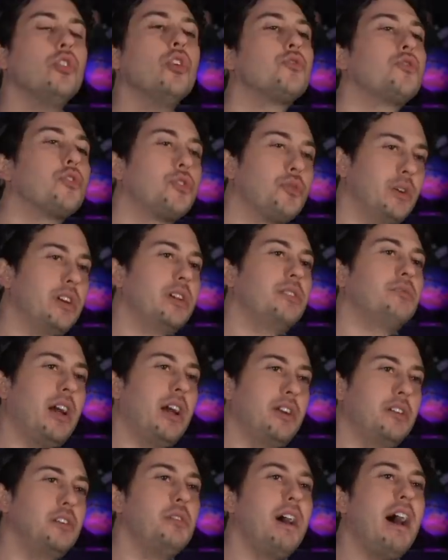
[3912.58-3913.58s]
Go through three. But right.
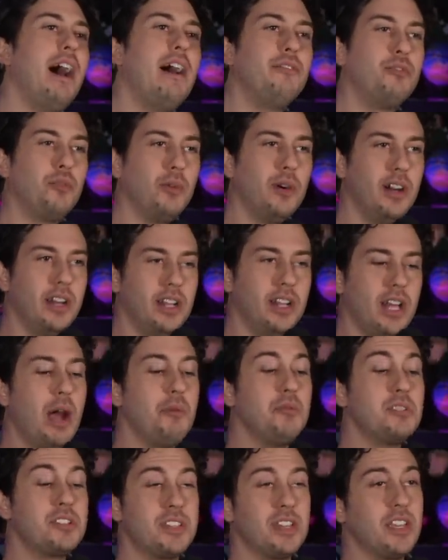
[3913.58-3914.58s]
I want you have one. one.
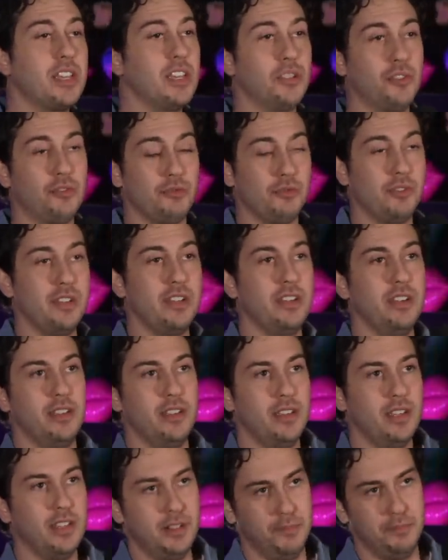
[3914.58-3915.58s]
I was thinking three
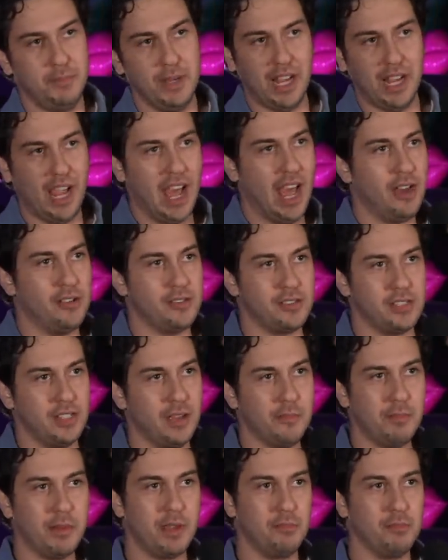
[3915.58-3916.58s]
in a big house in
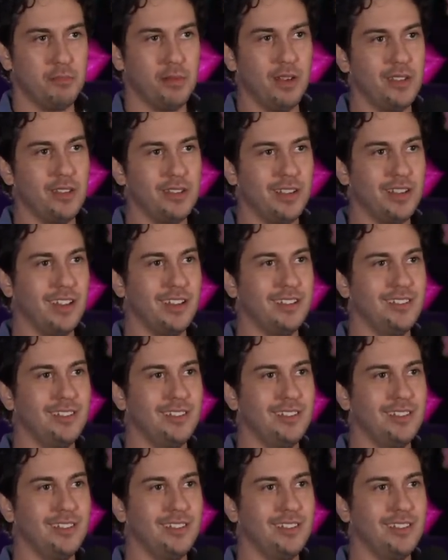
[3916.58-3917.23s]
that Big Brother kind